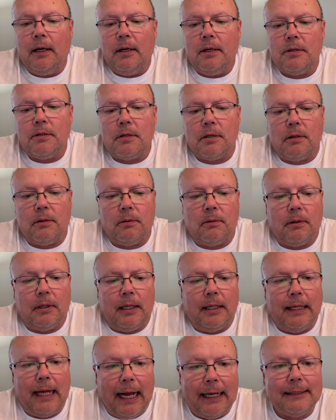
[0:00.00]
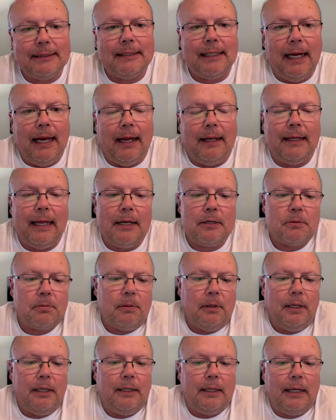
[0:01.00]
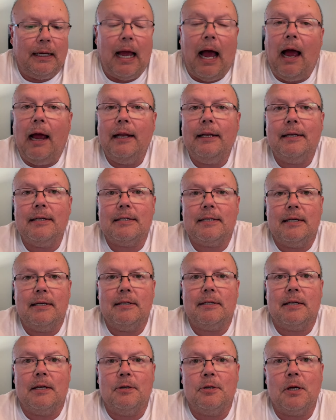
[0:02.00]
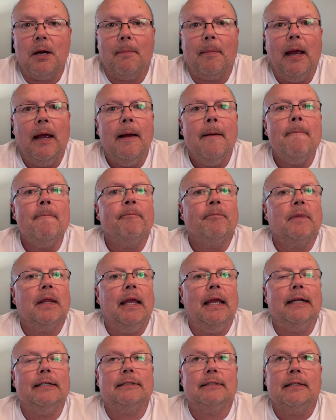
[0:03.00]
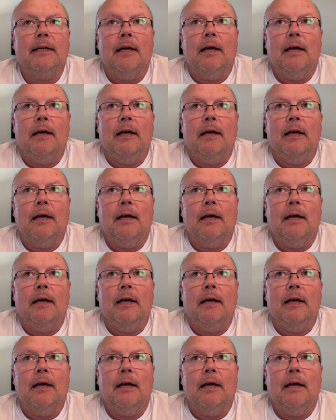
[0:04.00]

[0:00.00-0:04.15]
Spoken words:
So that's really the guide to citizenship. It's